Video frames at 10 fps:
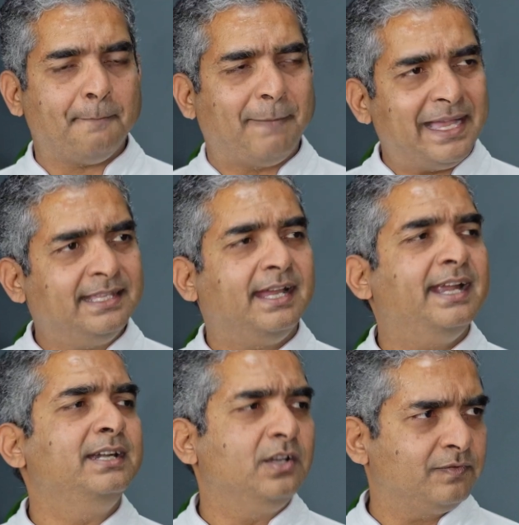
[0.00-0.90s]
by the
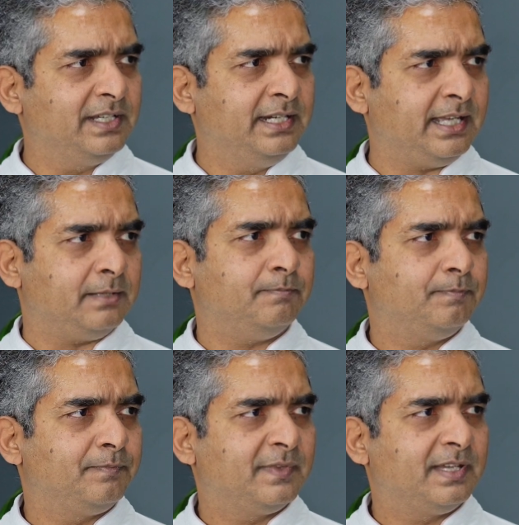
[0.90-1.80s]
end of the day,
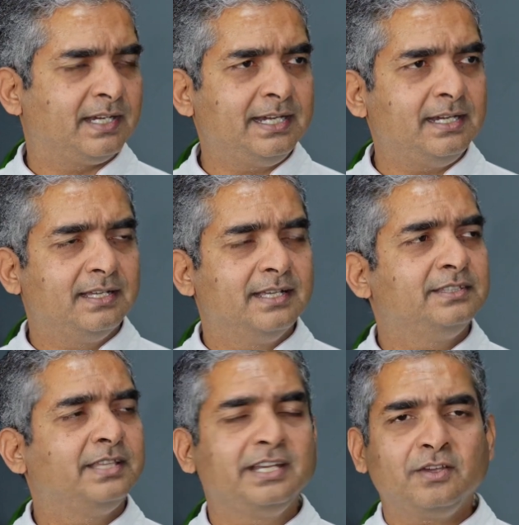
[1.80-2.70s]
right,
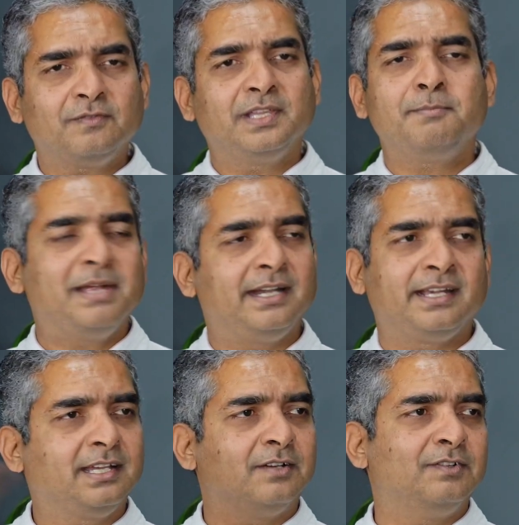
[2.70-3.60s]
three of them had
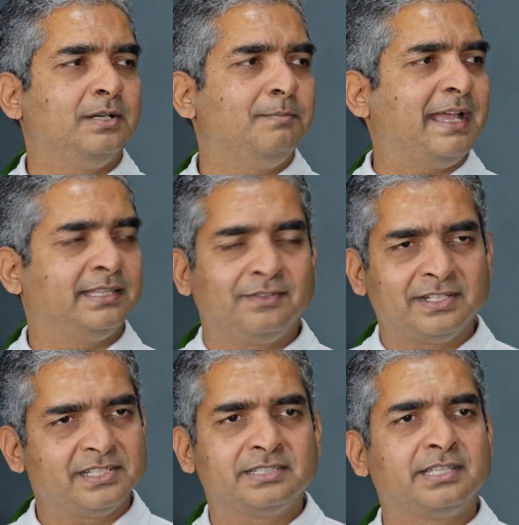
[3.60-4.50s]
recovered back. They were
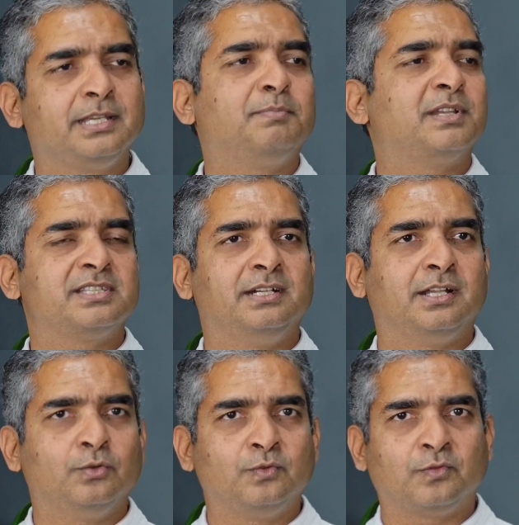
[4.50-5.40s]
just 3%
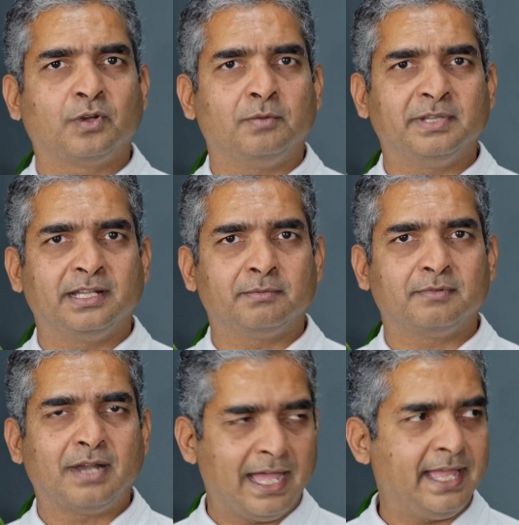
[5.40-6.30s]
down from
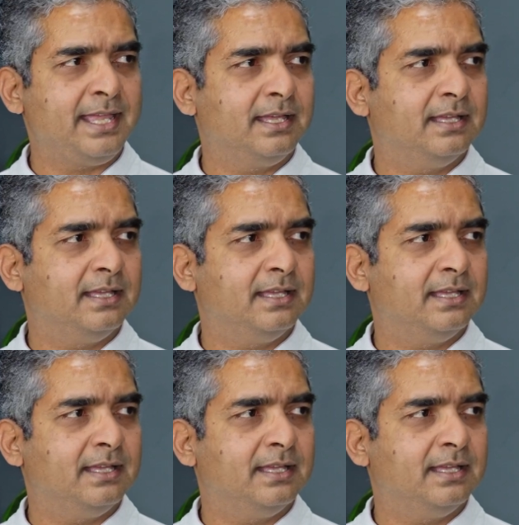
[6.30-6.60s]
their high.